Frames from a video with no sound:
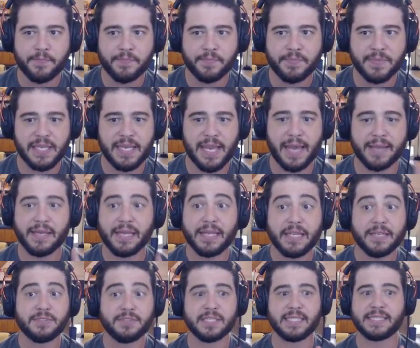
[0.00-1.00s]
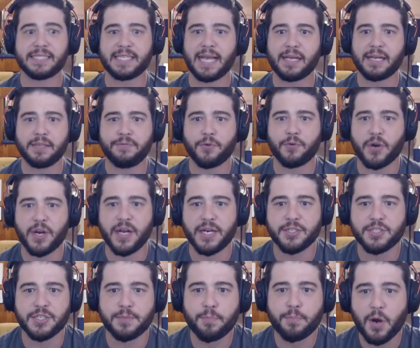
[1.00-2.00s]
Yeah, that leaves us exactly 4
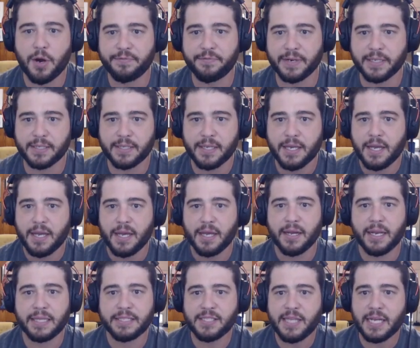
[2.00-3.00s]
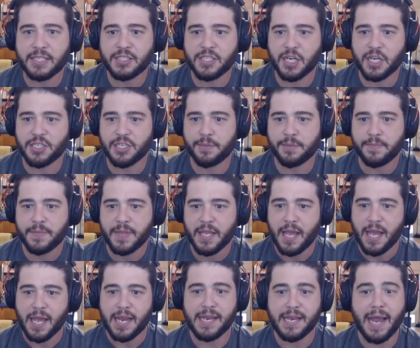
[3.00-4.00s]
energy. Perfect. Let's not touch him.
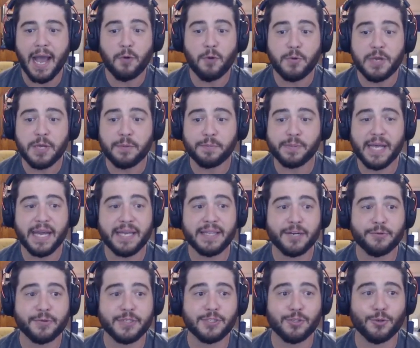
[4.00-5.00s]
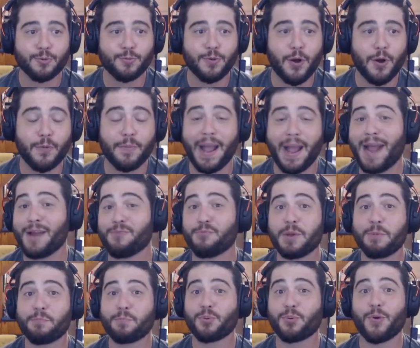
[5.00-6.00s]
Now we apply the crystal robe and
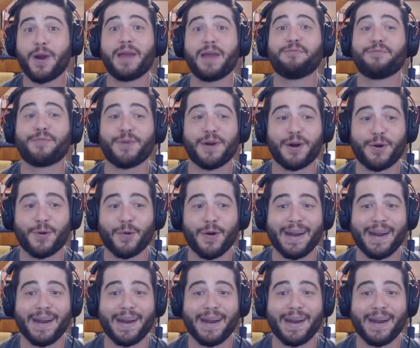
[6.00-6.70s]
we pray for a crit.